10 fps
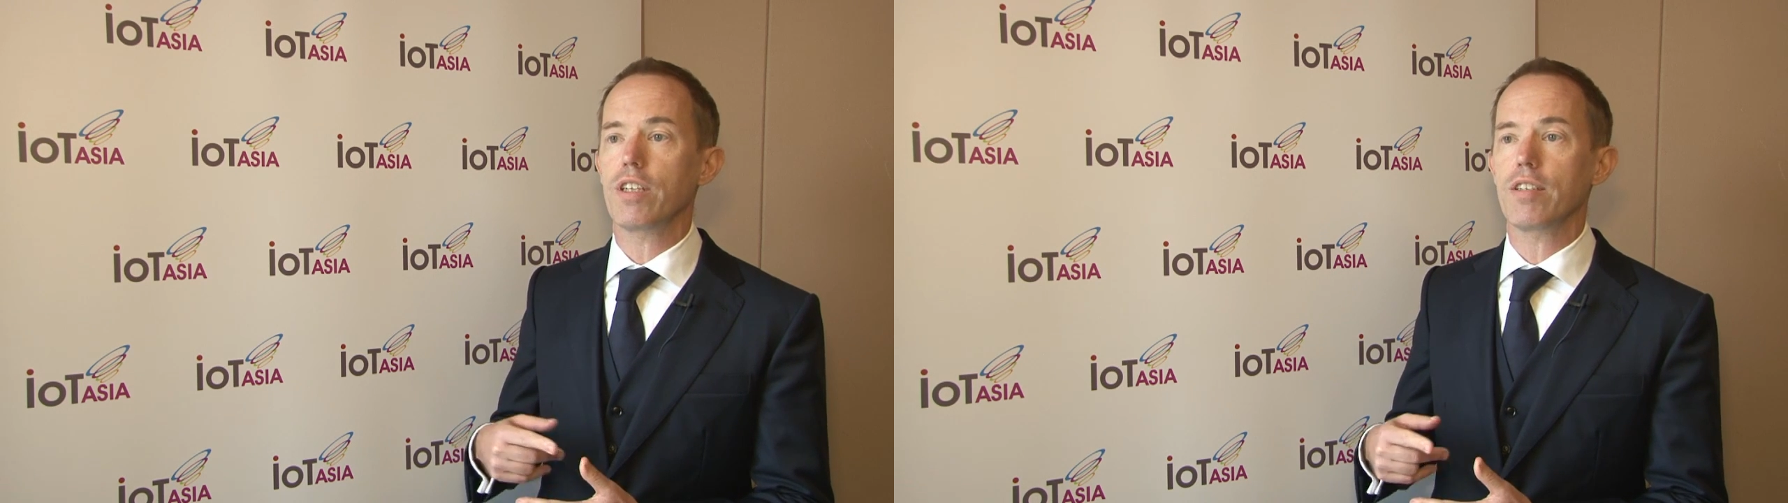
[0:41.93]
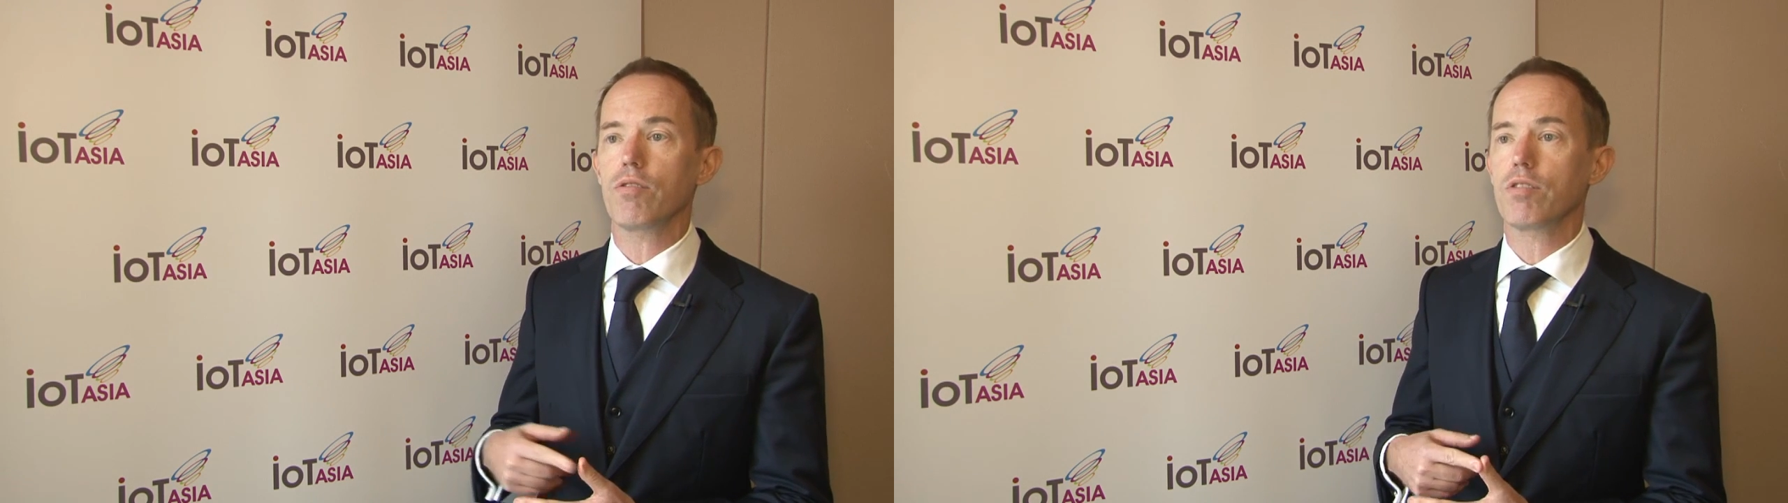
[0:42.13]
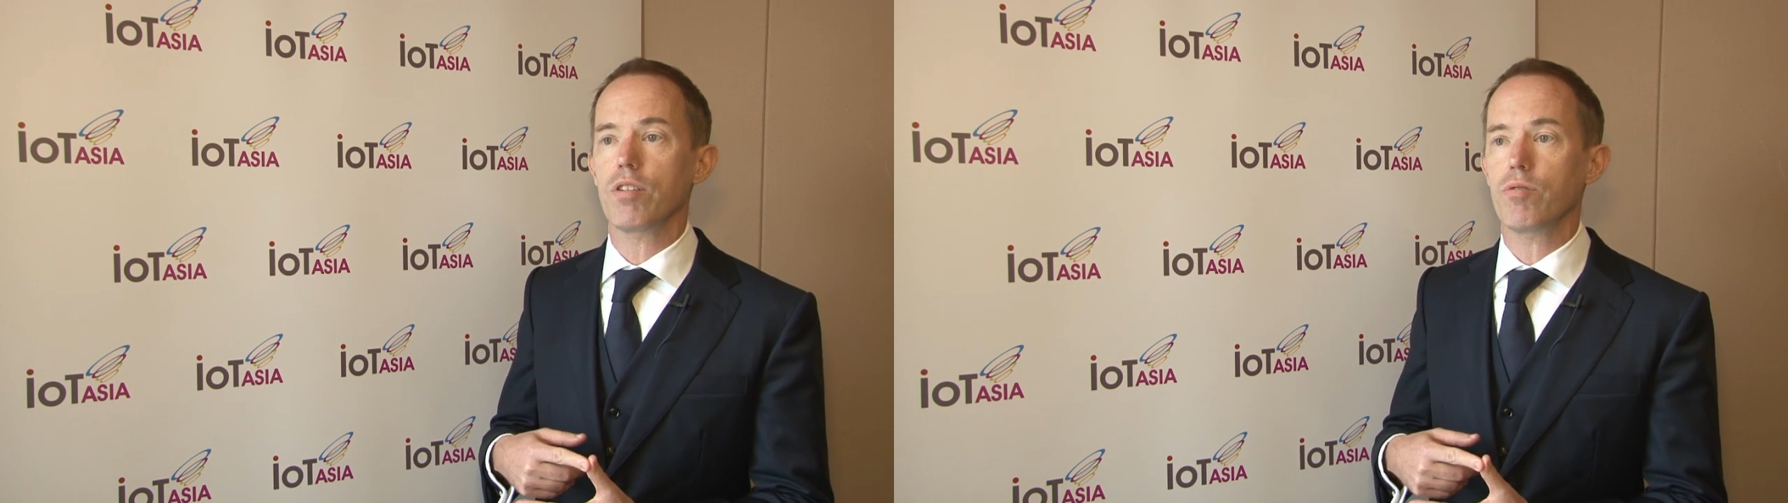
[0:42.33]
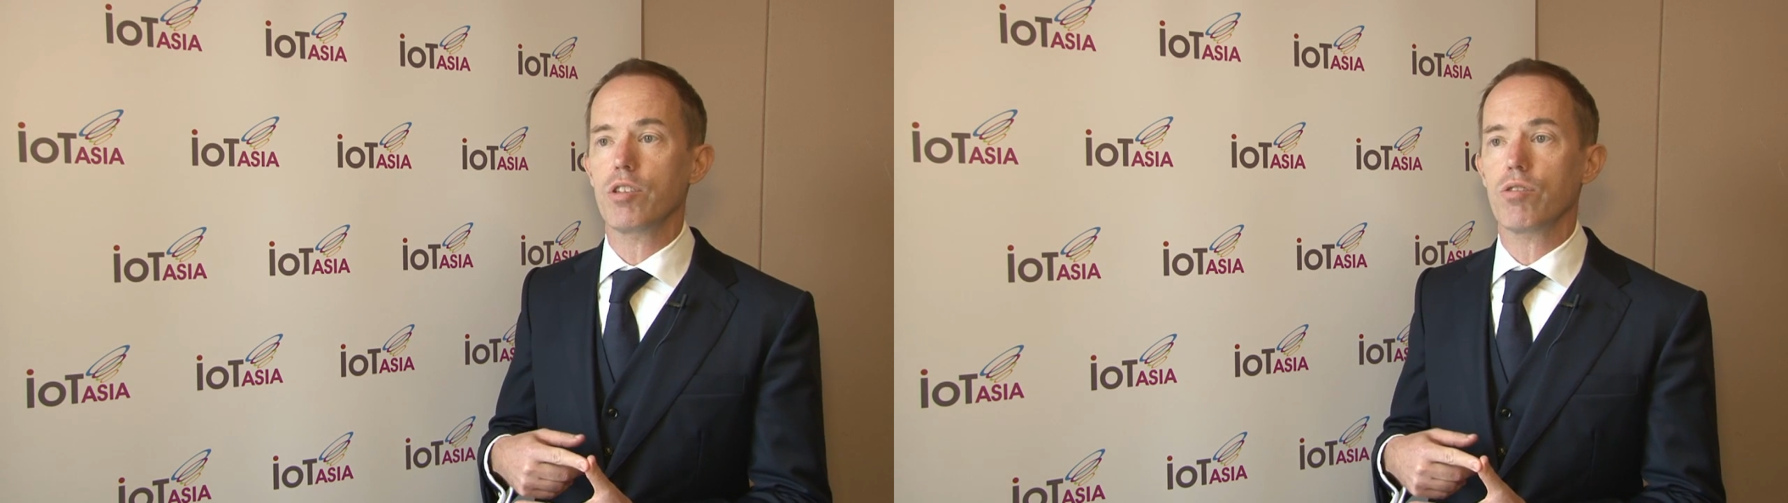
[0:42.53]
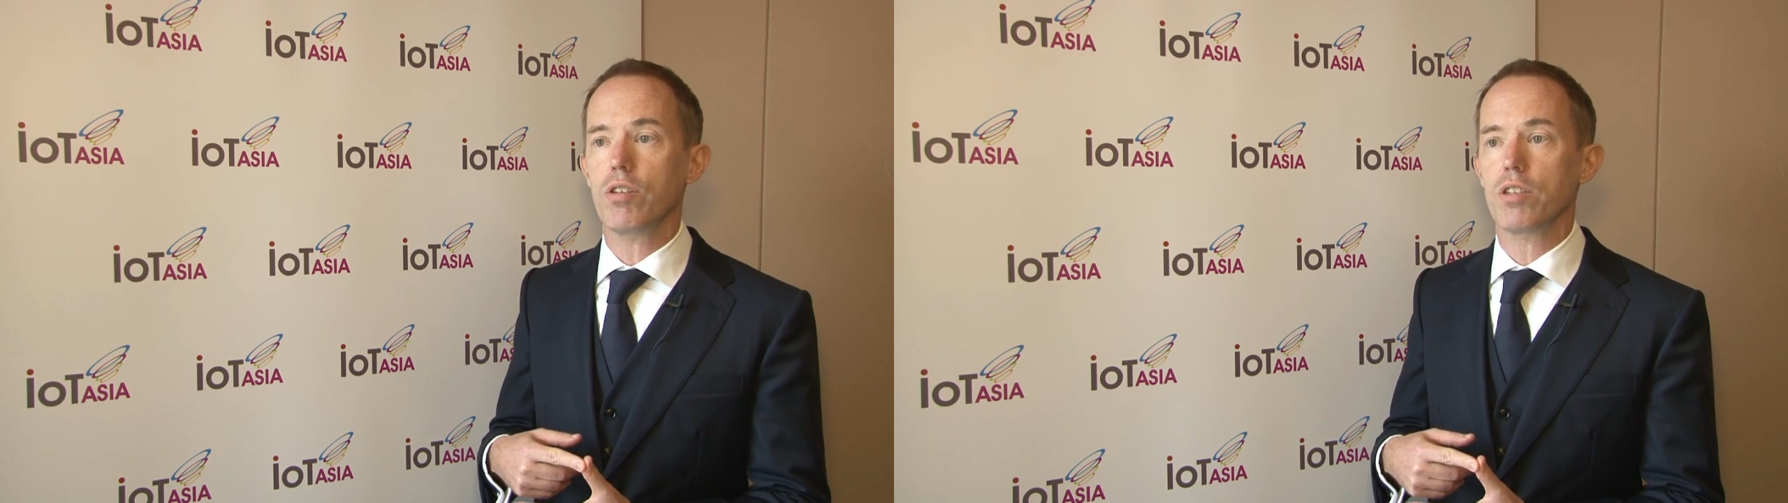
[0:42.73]
and those
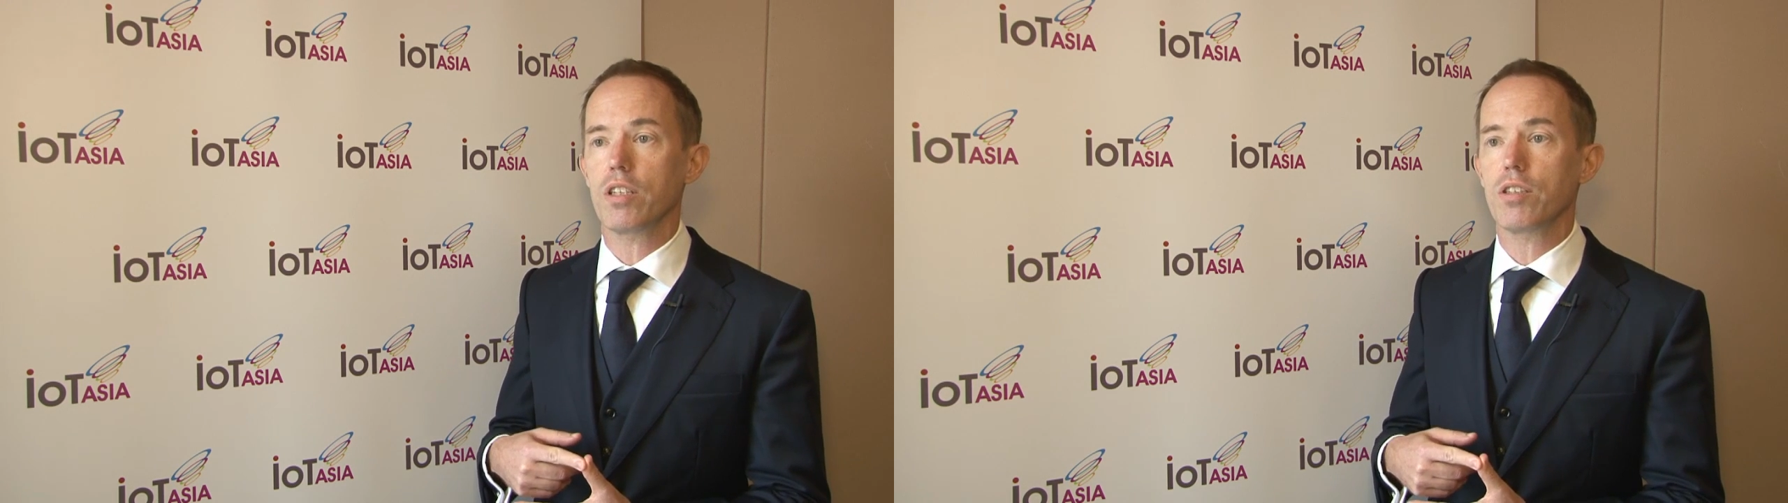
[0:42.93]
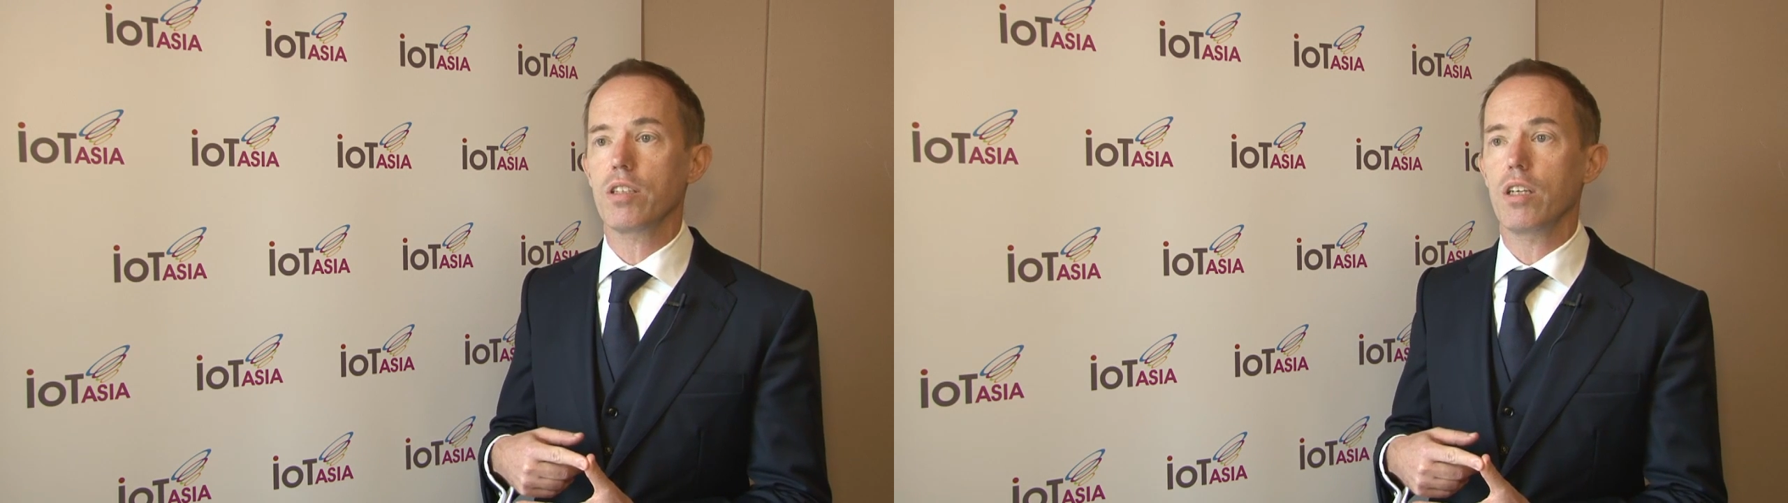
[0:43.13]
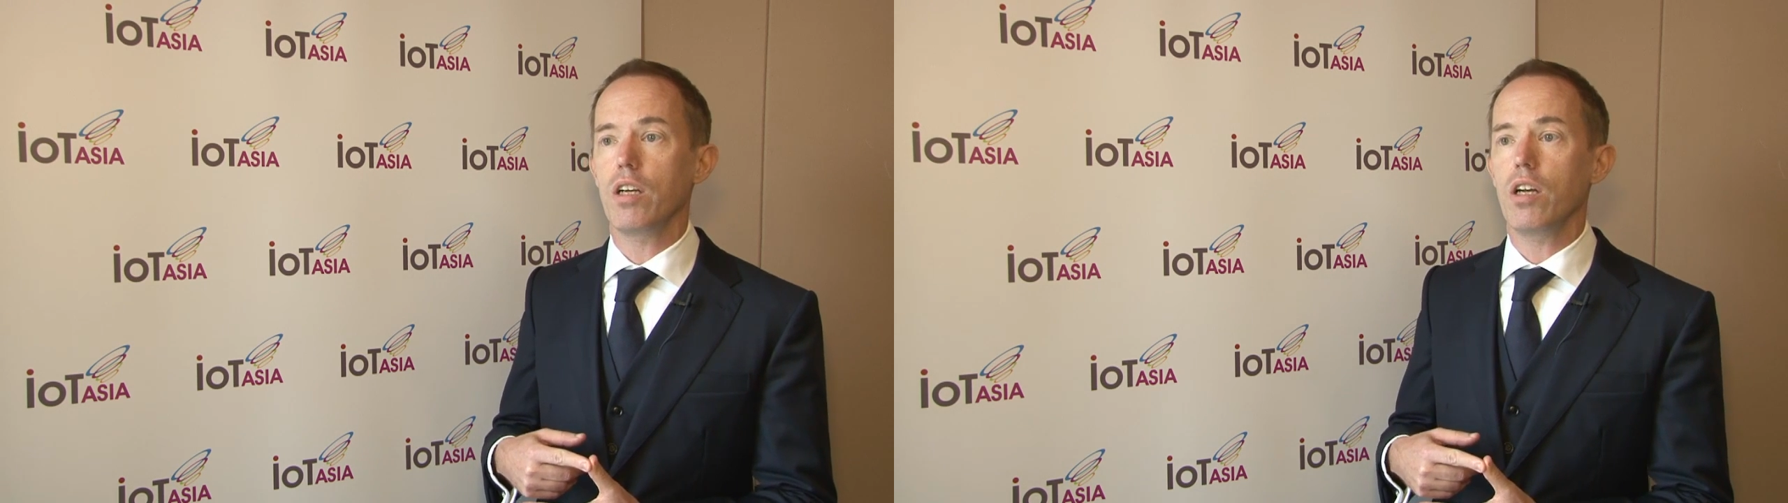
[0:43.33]
resources